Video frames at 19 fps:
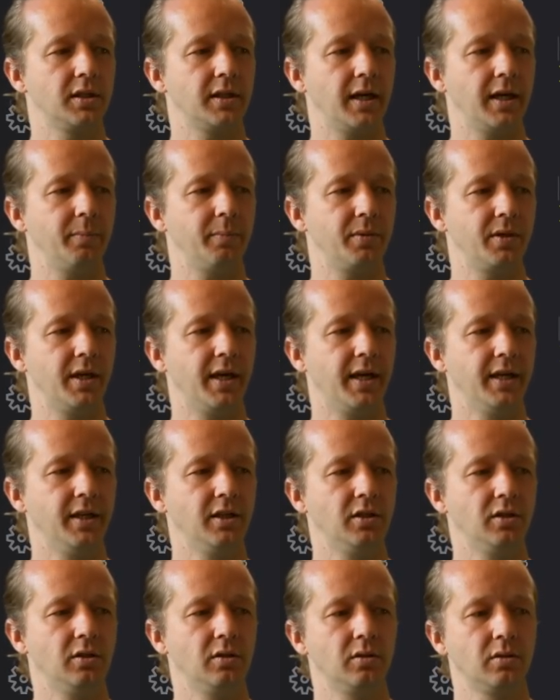type
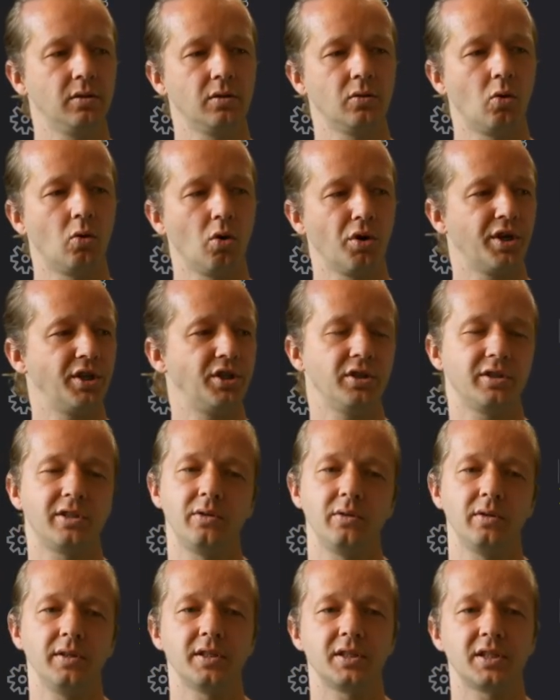none, or you could just
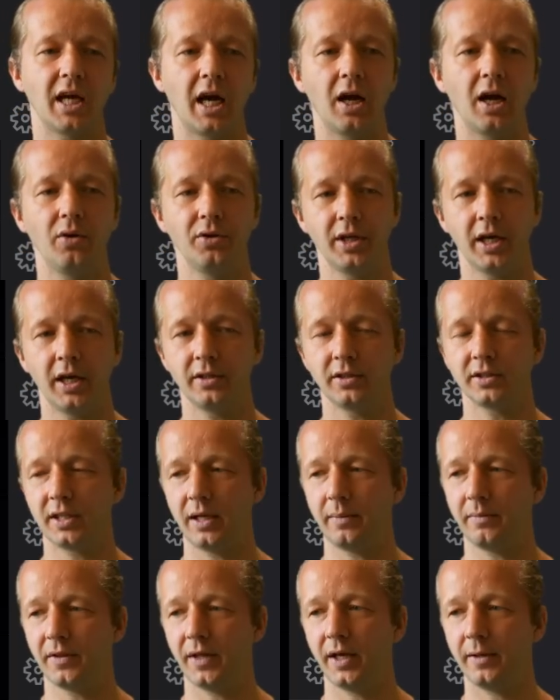do list style none,
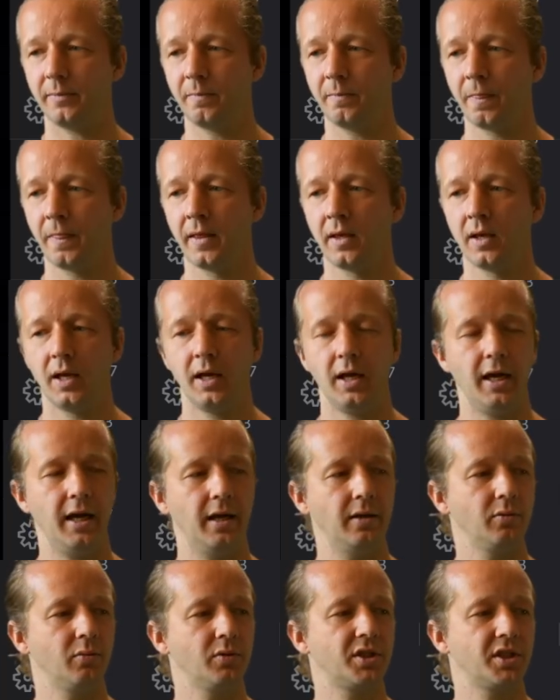same thing.
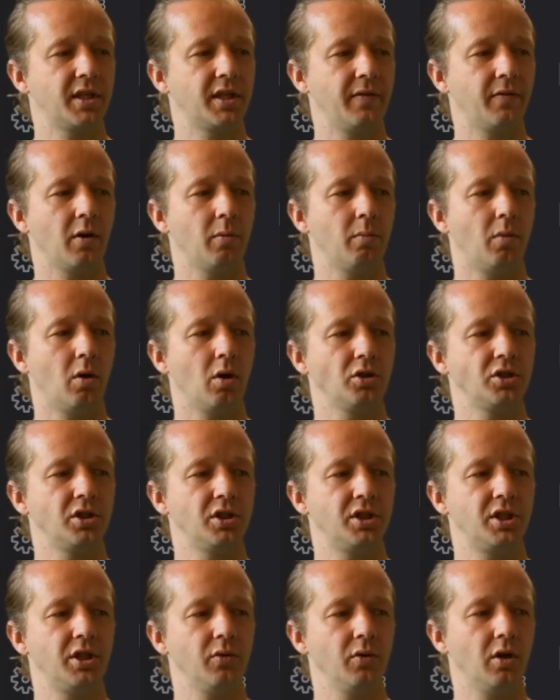And let's just give our margin
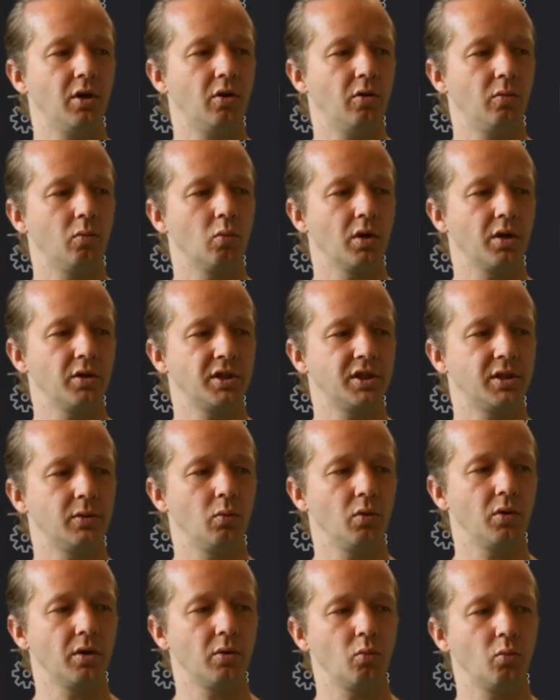zero. We're gonna,
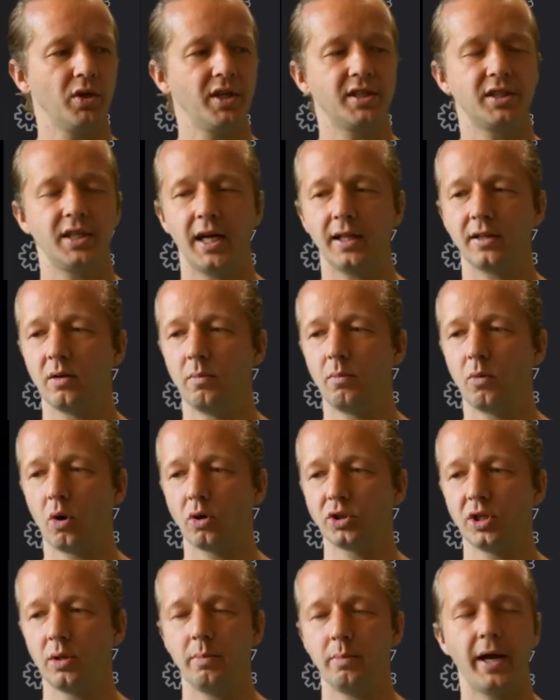we're gonna reset the
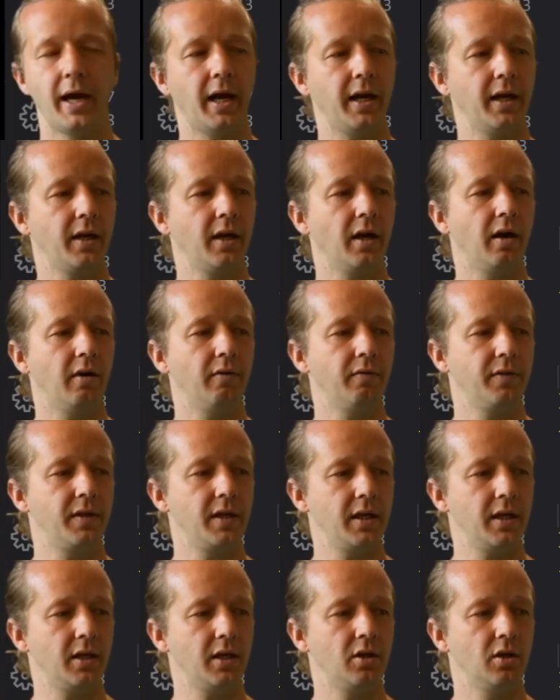margin and padding of
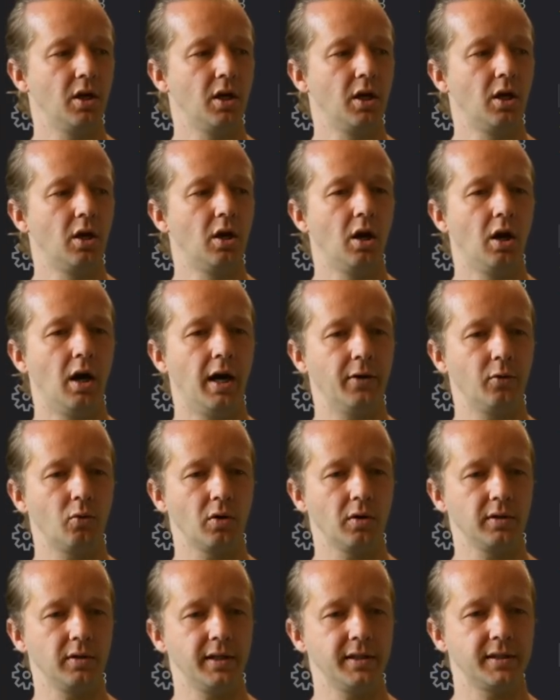the
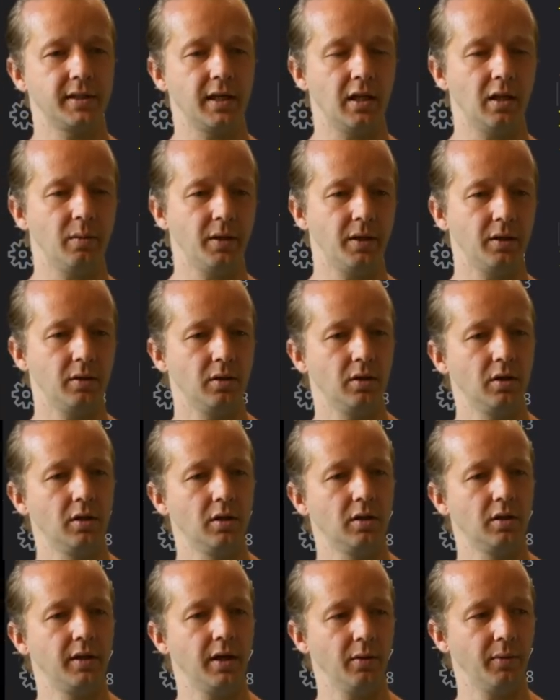unordered list element.
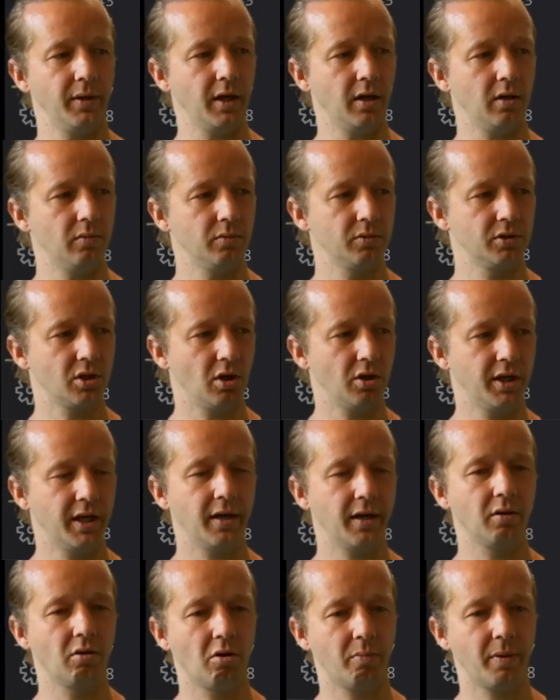There we go. Starting to
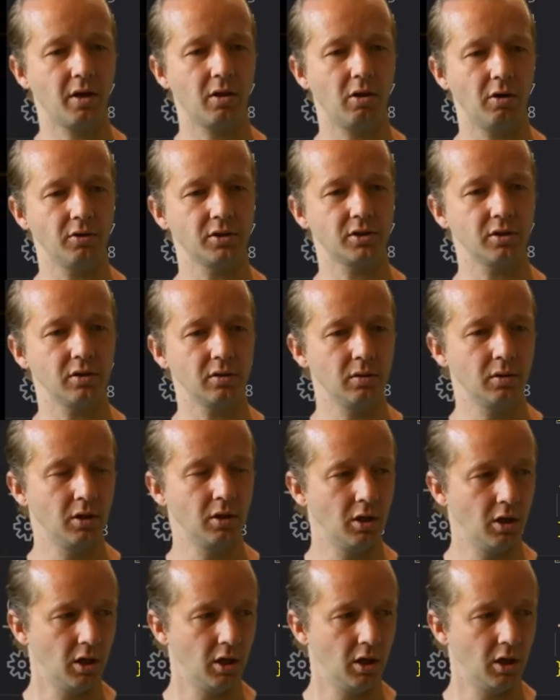get a little bit closer.